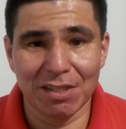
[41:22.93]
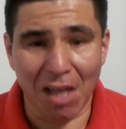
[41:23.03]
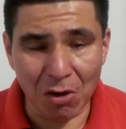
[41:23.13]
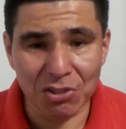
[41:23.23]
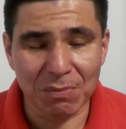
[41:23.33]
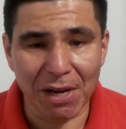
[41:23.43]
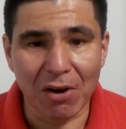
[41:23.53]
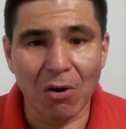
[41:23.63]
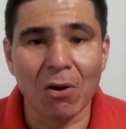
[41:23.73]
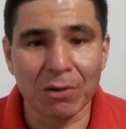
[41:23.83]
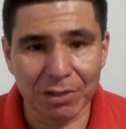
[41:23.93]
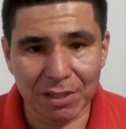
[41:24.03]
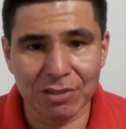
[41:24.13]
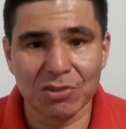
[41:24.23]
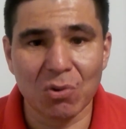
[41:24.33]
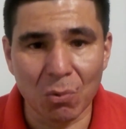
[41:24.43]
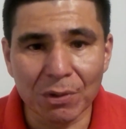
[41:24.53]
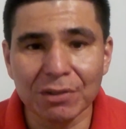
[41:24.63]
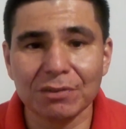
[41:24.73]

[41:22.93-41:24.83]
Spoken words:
now it's my heart that is going